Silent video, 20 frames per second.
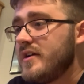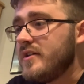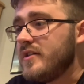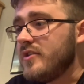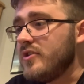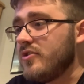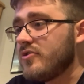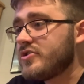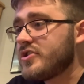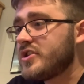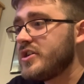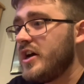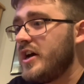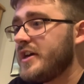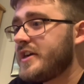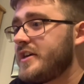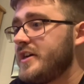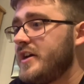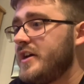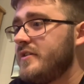Looks
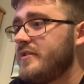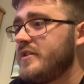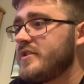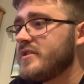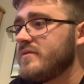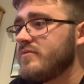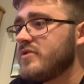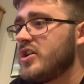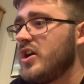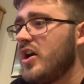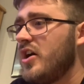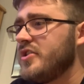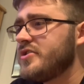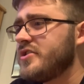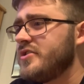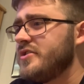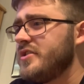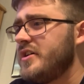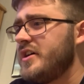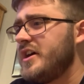like uh, there's some cars
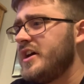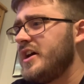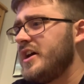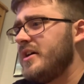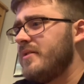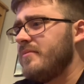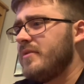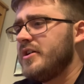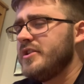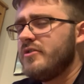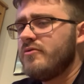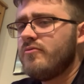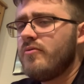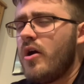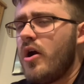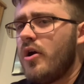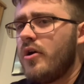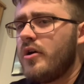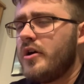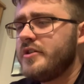on the um, on the
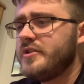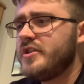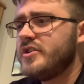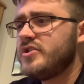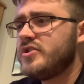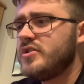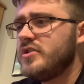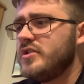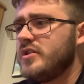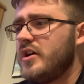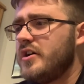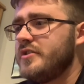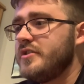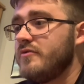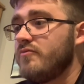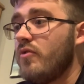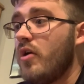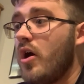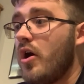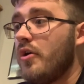wall on the on
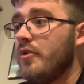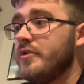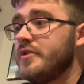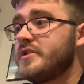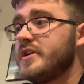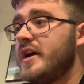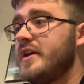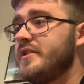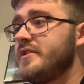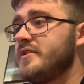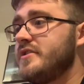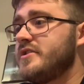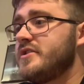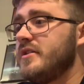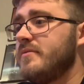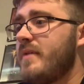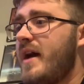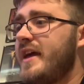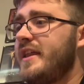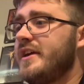the road, and
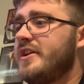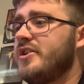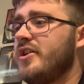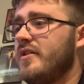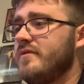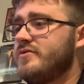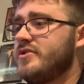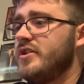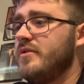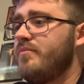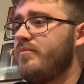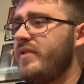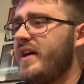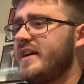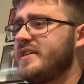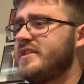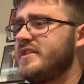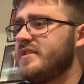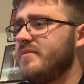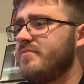some helicopter
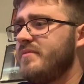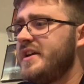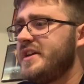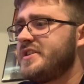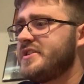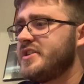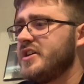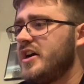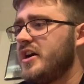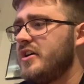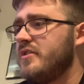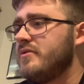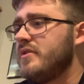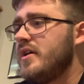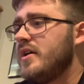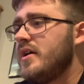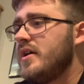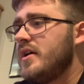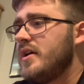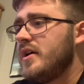blasts a missile
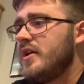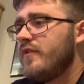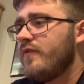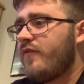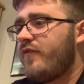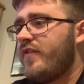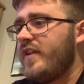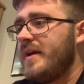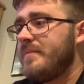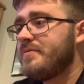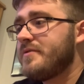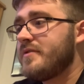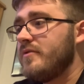flips